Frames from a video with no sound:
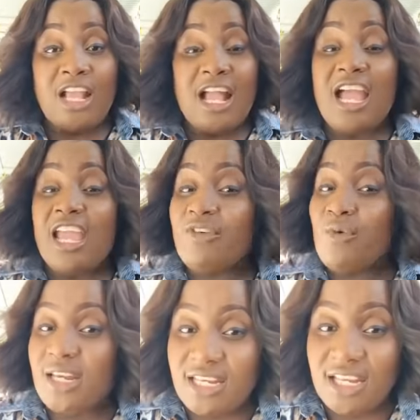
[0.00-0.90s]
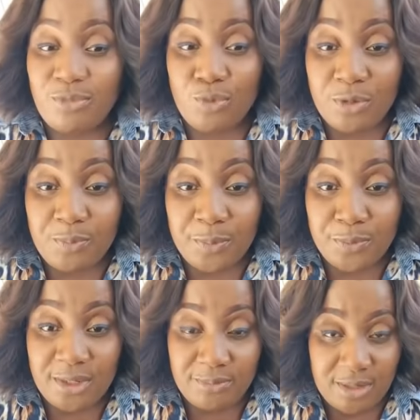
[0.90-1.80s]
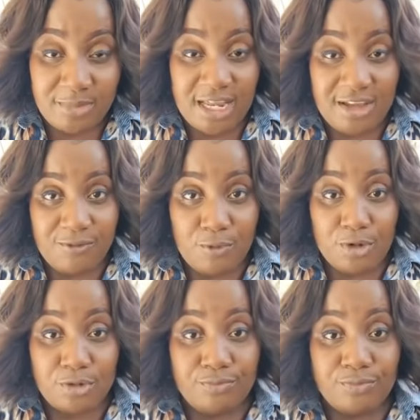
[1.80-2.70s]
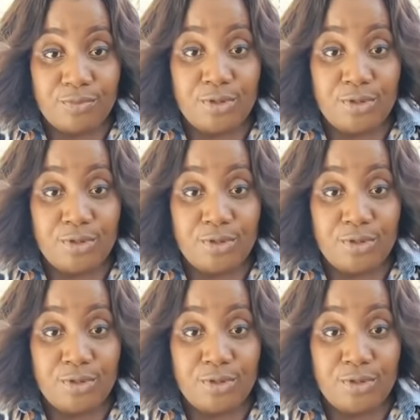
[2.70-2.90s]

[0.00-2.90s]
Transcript: Cause every one of them know the people them name in our phone.